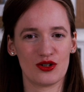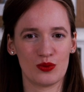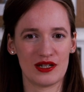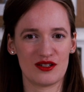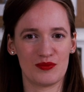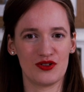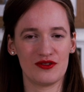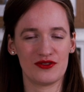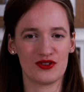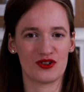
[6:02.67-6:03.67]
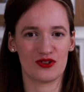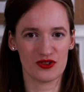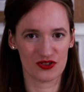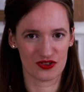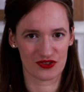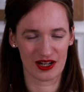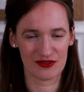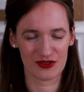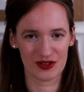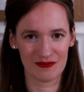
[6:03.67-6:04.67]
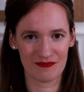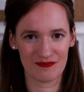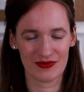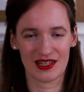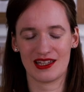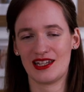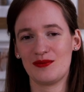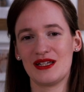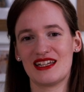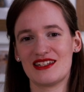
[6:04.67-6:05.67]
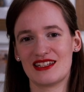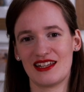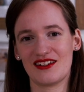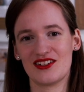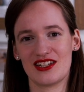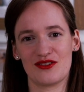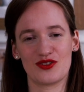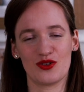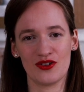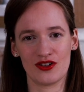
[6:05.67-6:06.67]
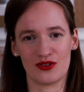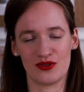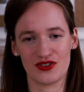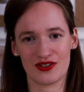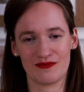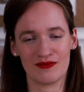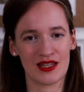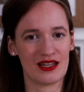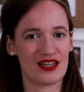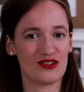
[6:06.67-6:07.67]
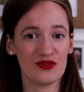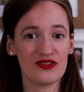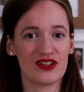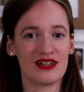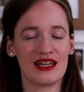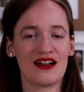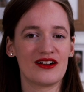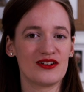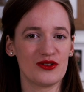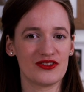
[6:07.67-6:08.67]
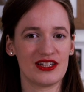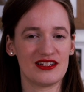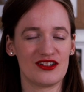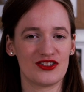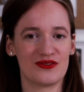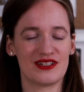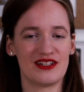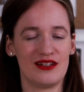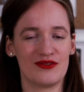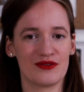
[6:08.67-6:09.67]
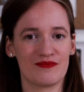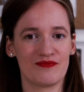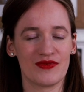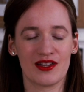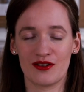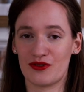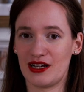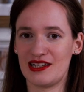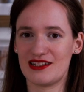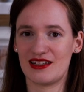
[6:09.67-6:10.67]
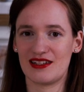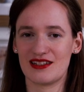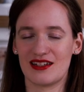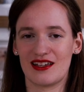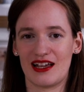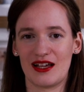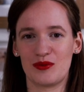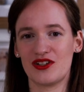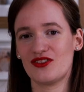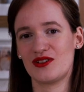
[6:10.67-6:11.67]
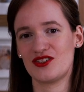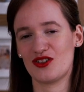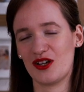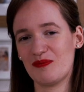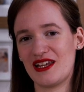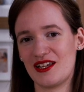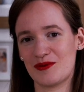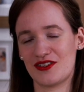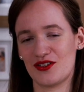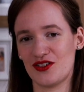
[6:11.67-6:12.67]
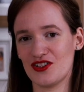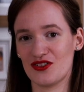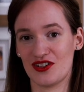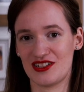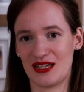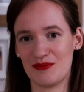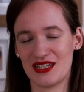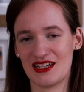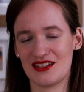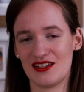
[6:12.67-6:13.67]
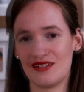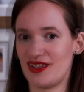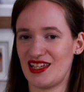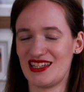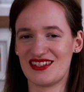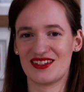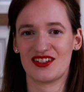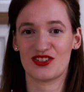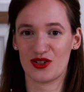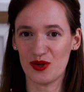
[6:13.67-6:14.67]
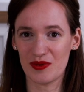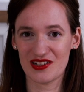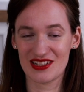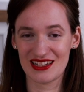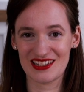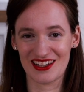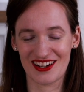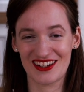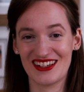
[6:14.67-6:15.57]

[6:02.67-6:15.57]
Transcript: always a beautiful goal to strive for, and that we can set ourselves other goals, and often they are a lot easier to achieve. For instance, I want to enjoy playing with others on a jam session is so much easier